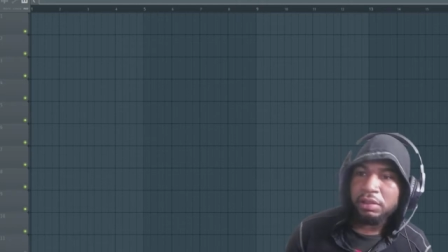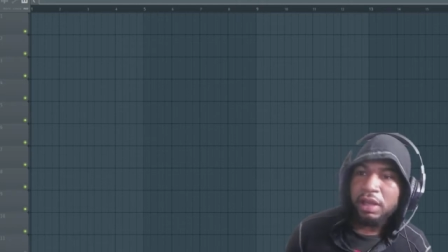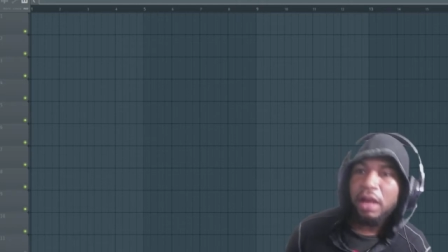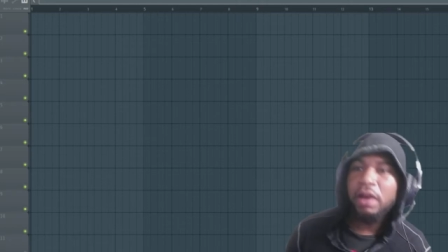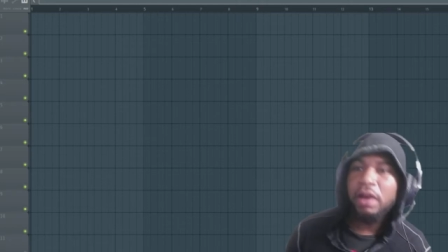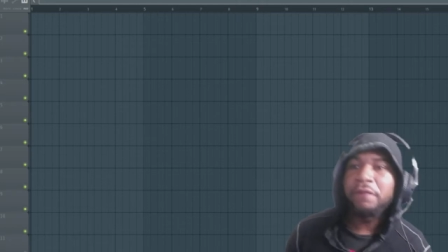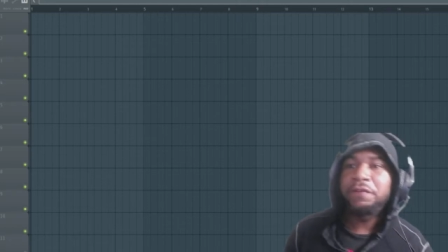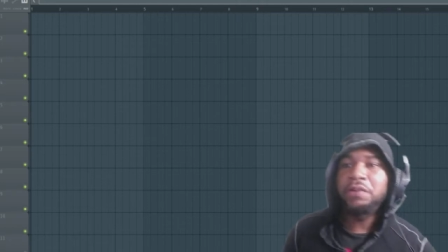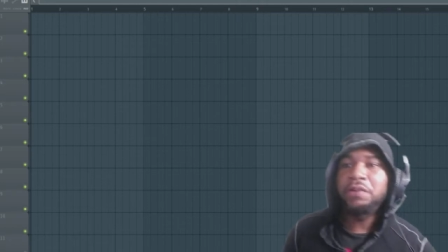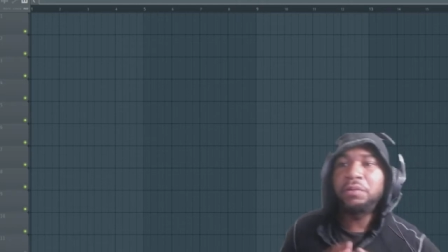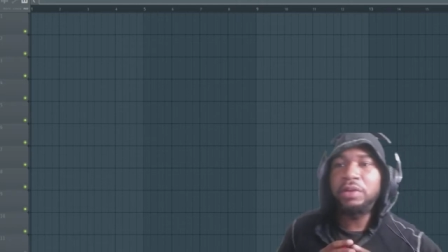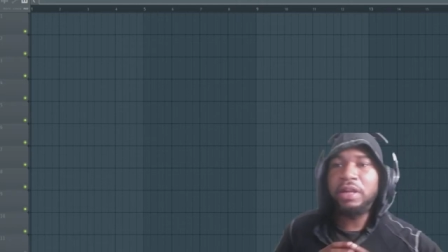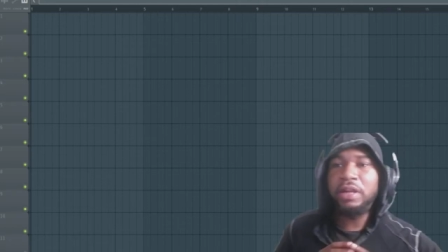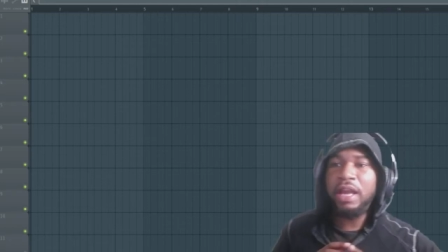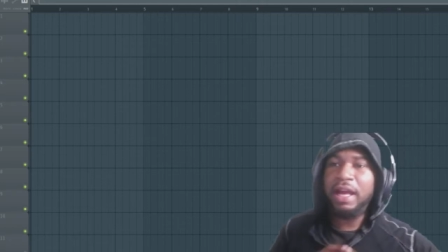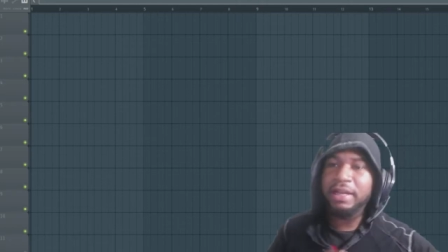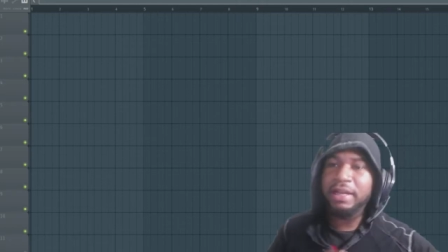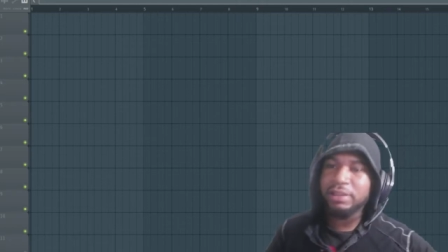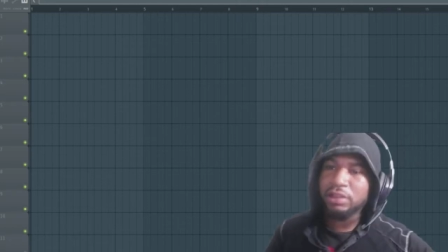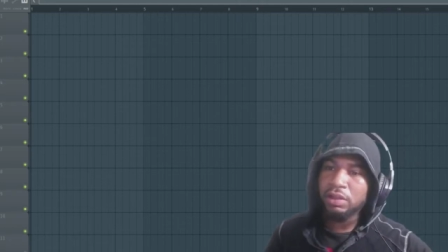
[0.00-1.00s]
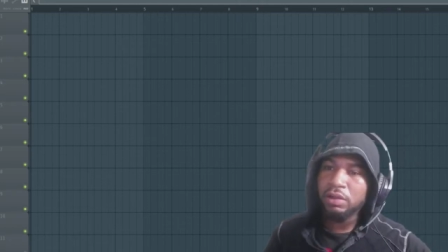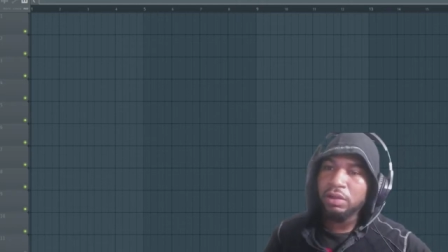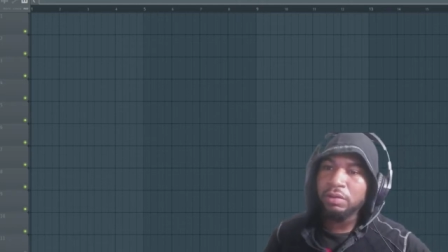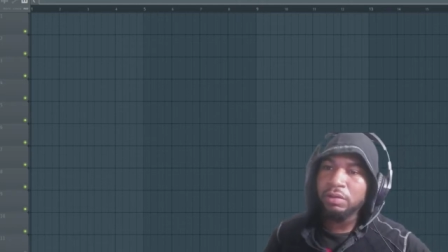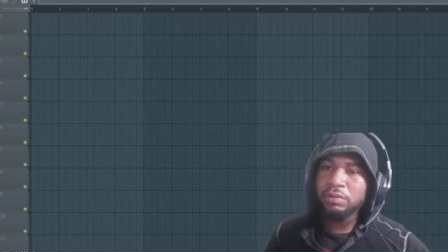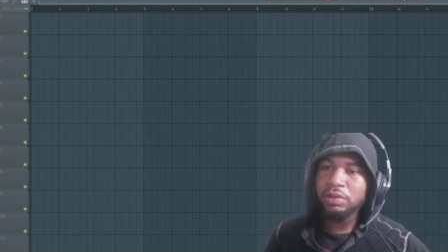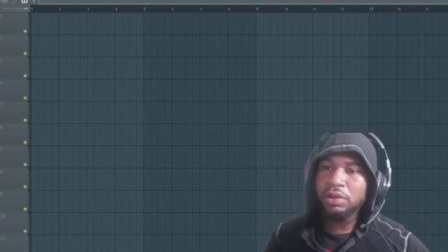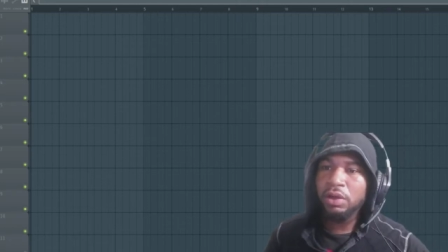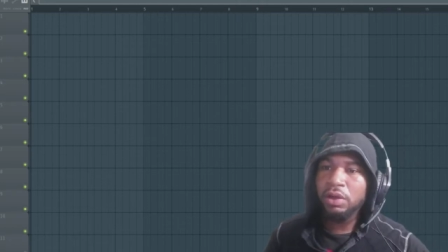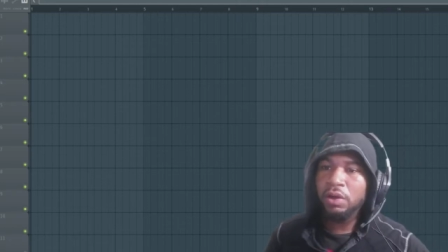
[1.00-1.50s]
Now, if you want to add
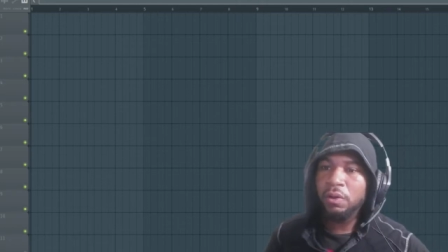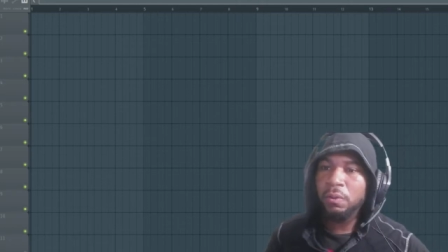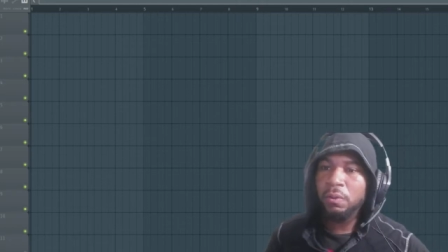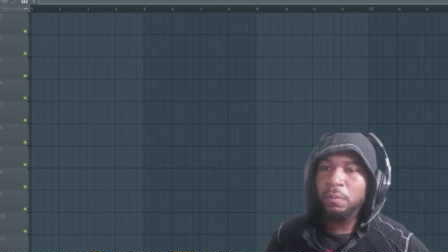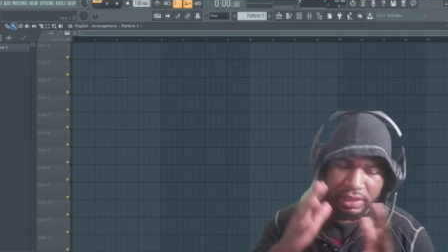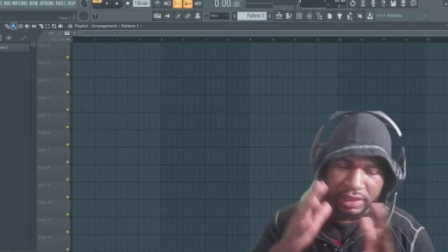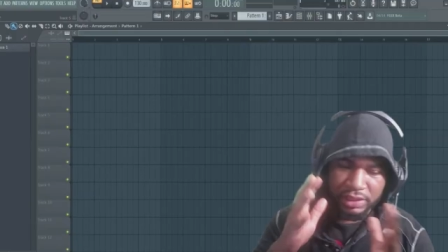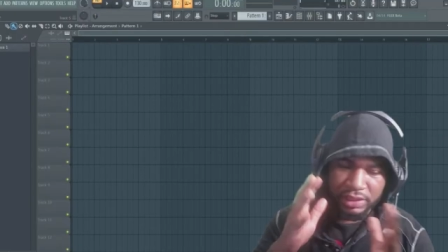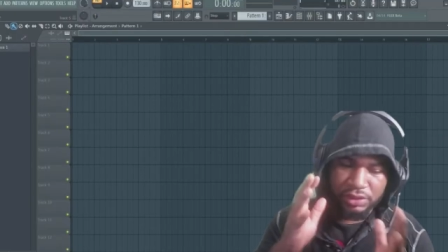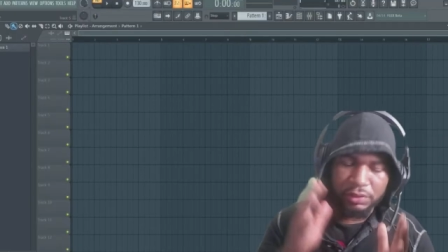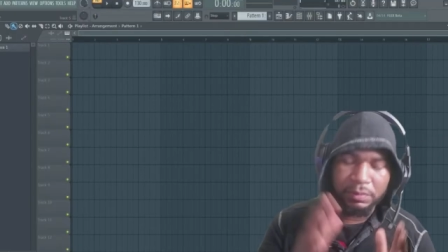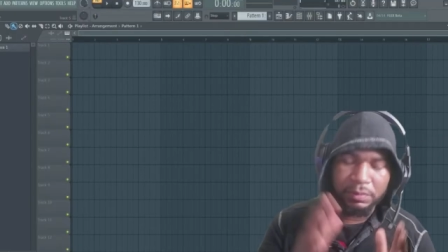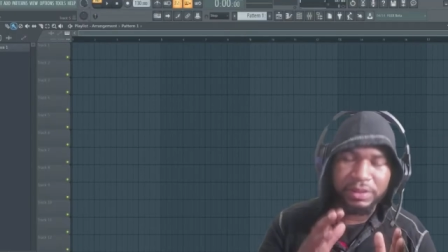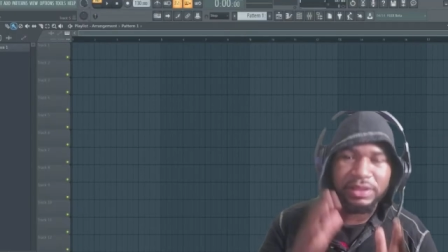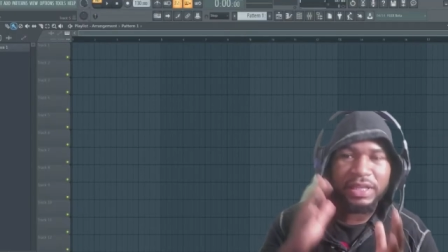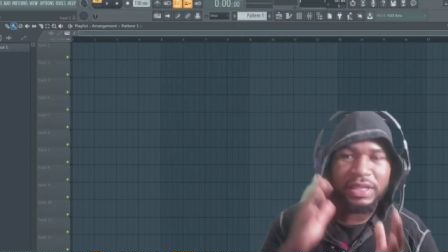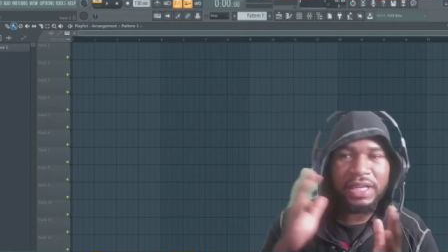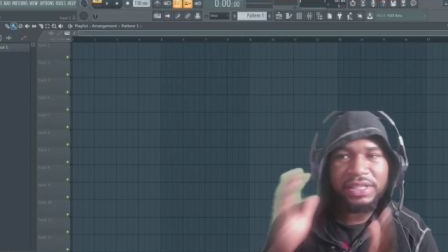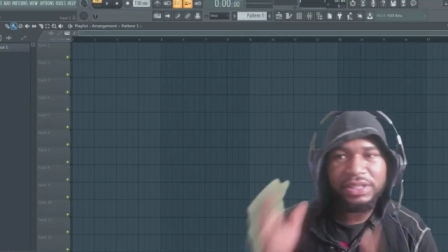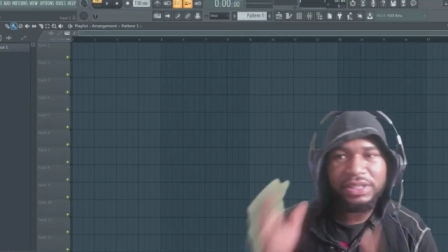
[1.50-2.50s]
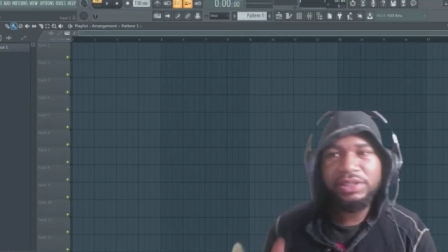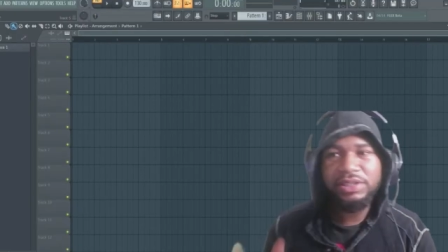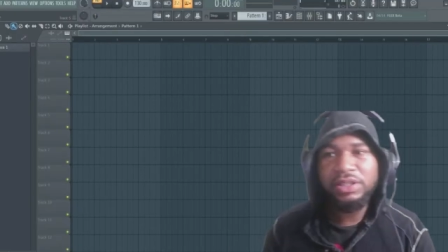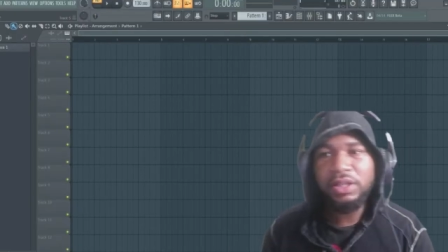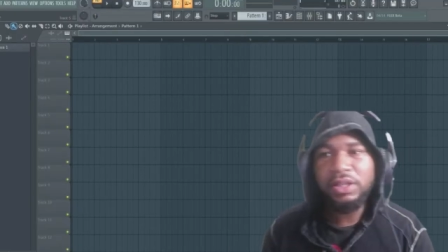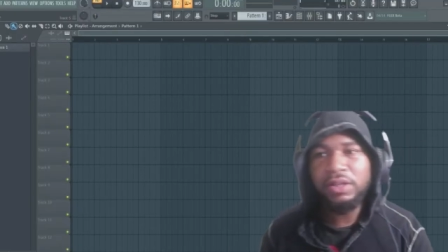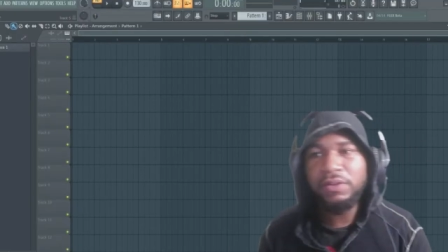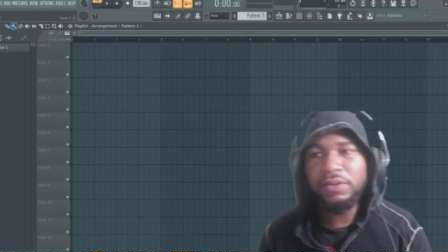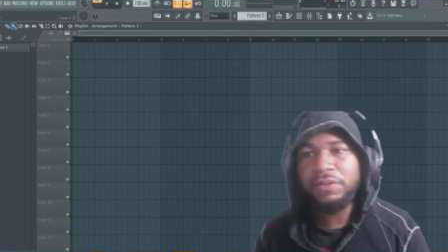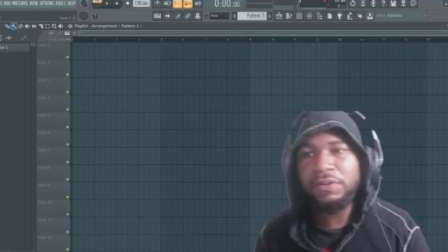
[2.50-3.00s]
some, instrumentation
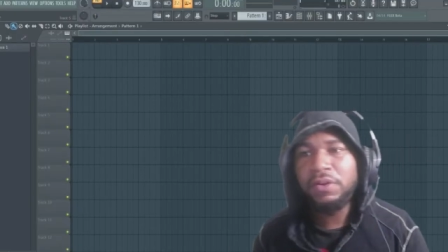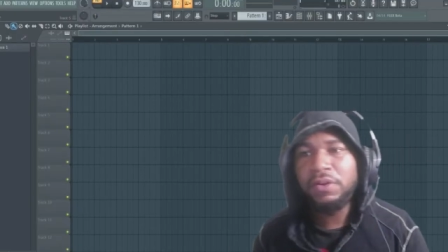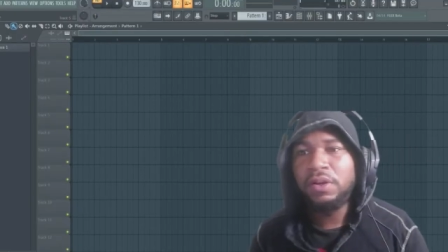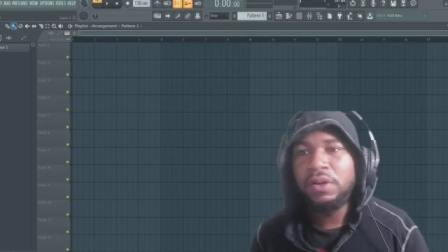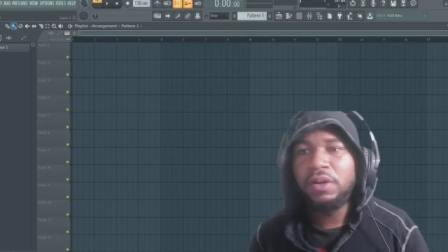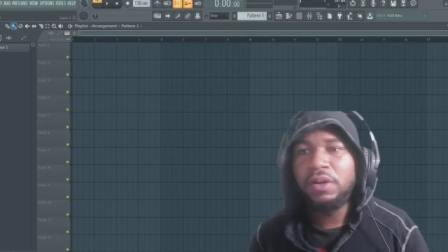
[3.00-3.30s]
of,